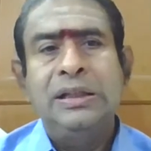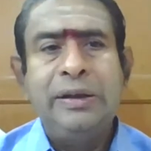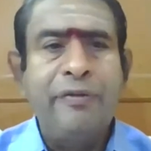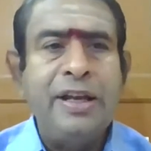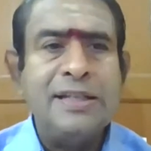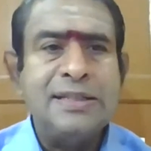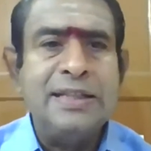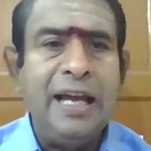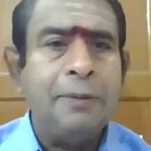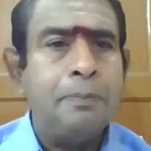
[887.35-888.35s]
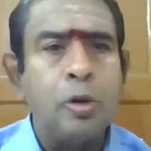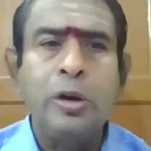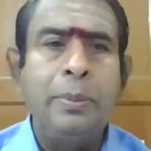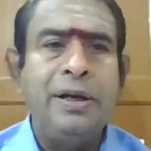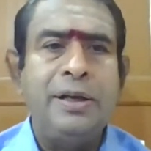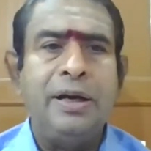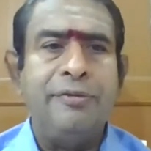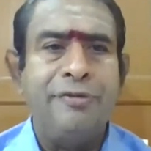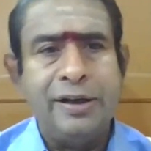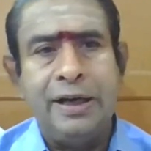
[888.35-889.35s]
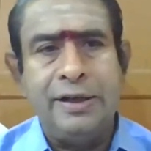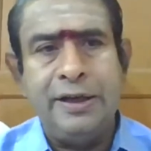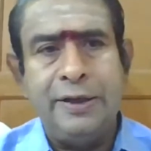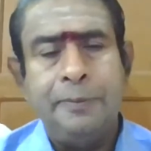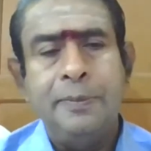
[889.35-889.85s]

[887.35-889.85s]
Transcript: If it is there, prohibited, forget it.